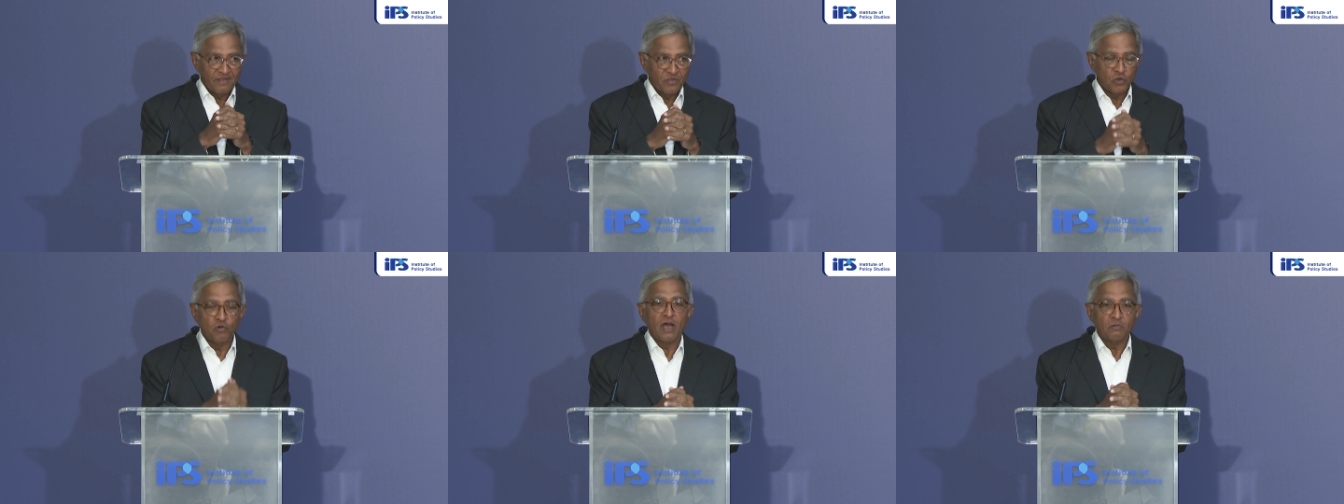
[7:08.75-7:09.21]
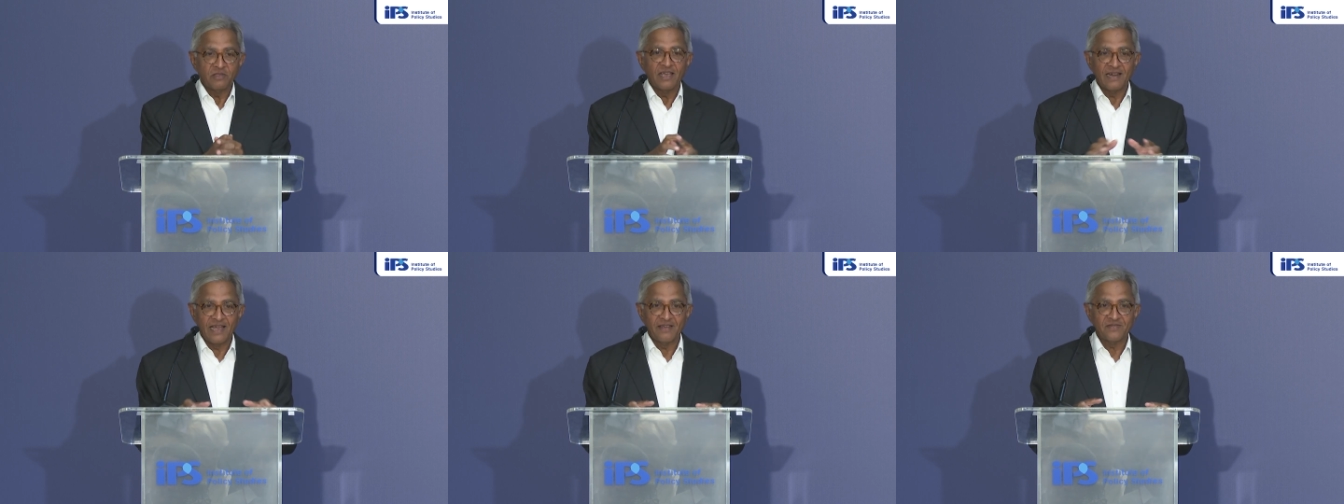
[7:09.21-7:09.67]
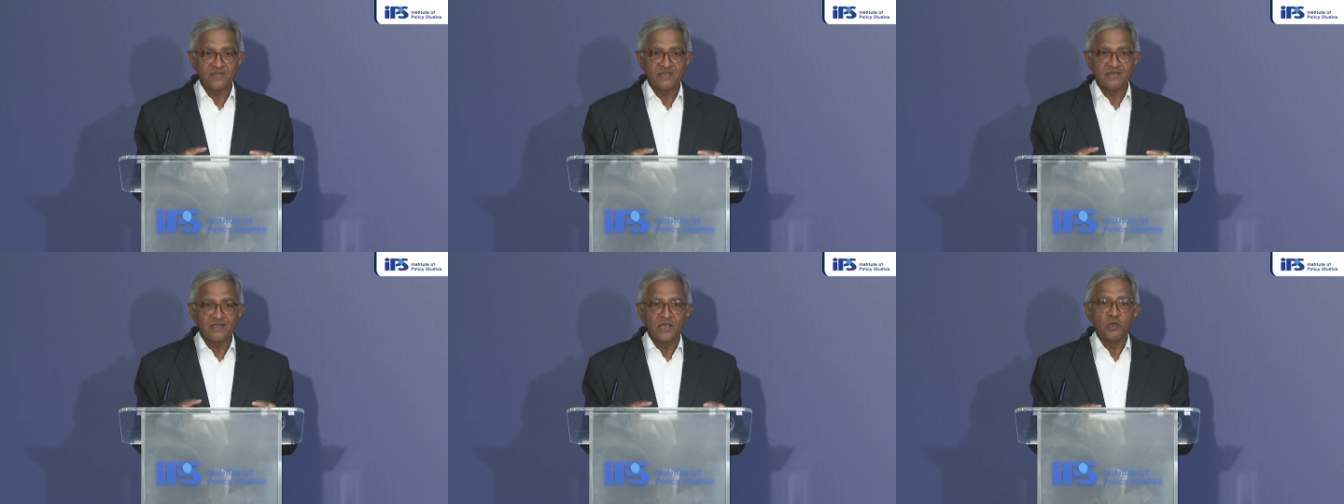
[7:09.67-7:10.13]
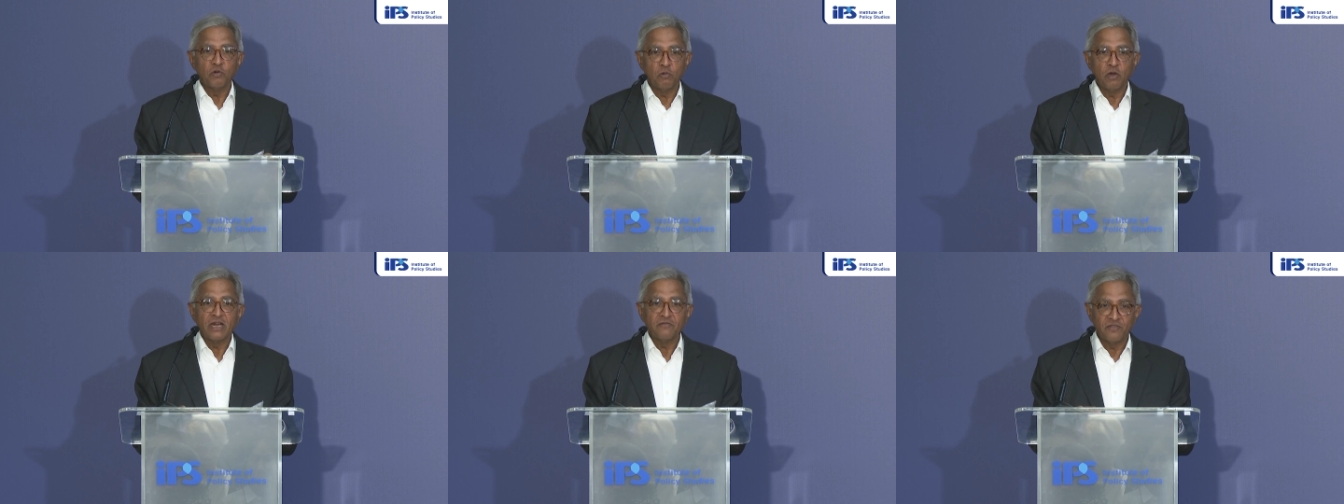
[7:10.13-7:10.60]
throughout their lives, and you are
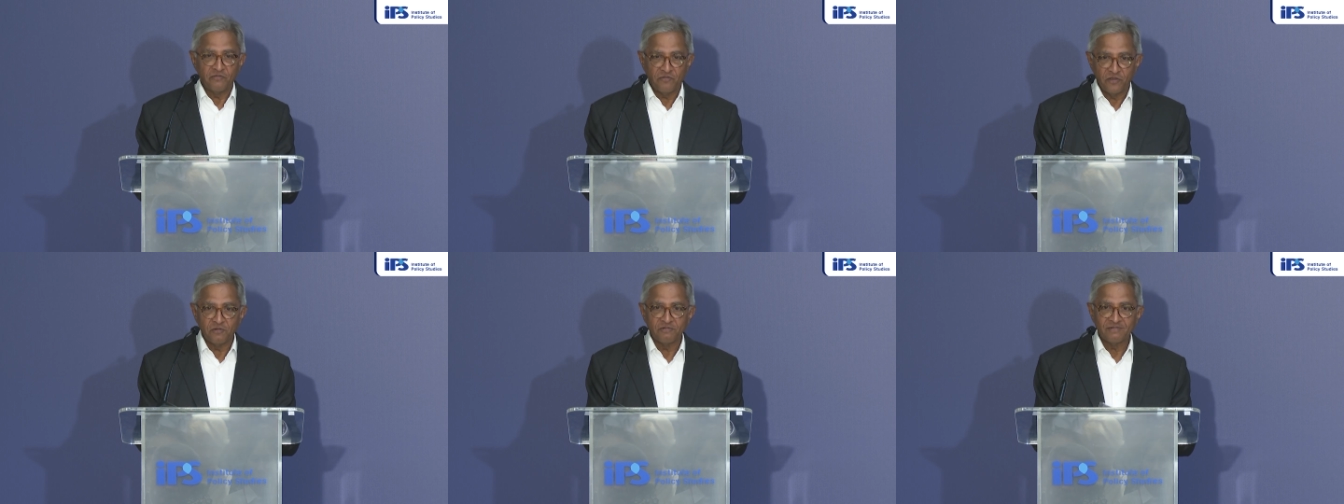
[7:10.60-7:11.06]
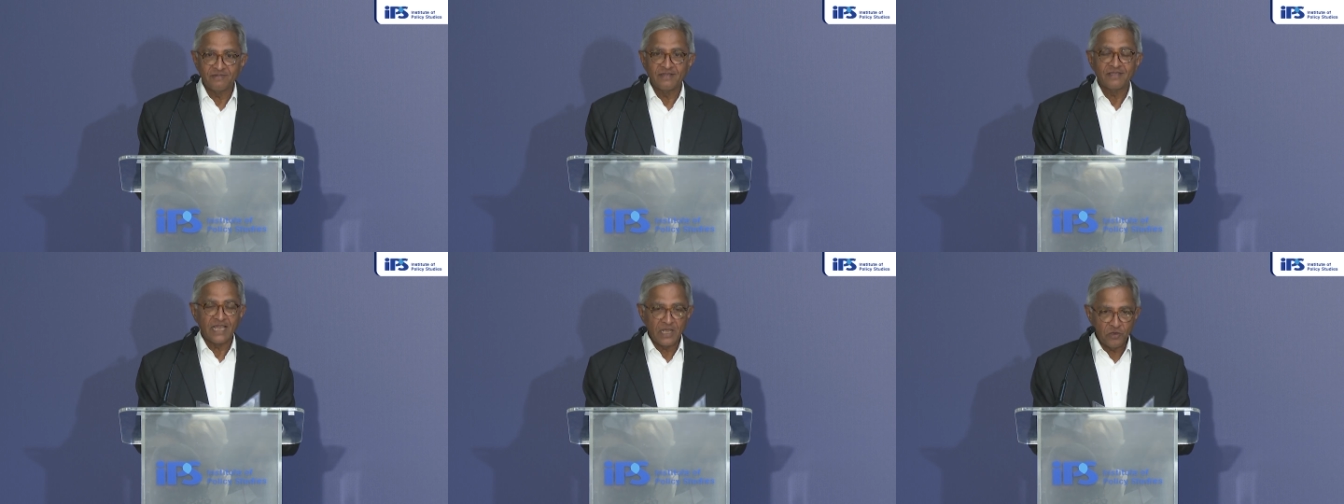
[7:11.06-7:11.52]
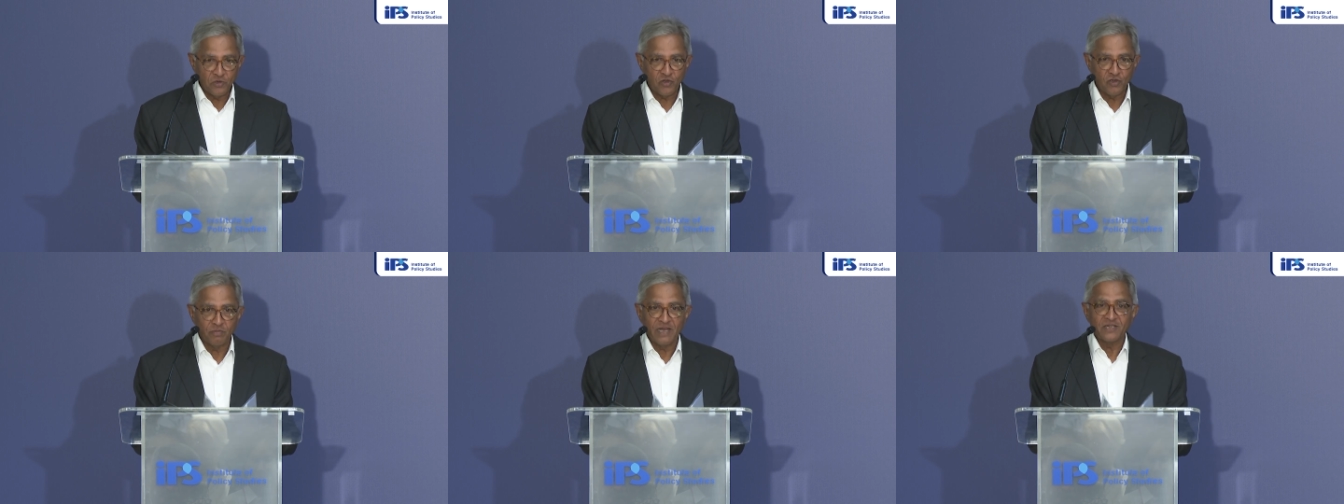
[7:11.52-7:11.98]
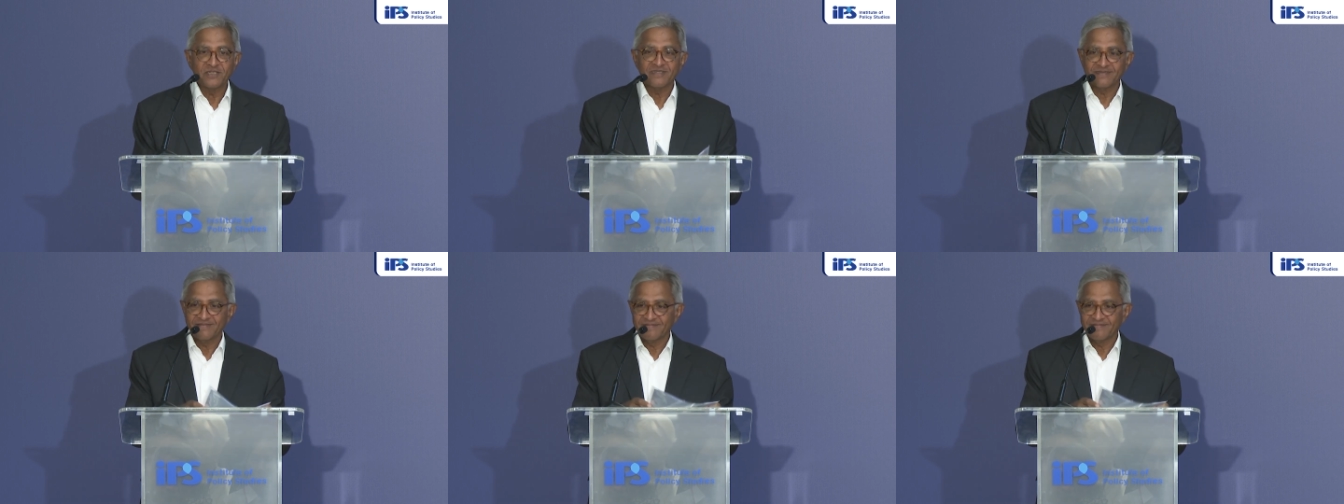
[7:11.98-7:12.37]
one of the few. Thank you so much.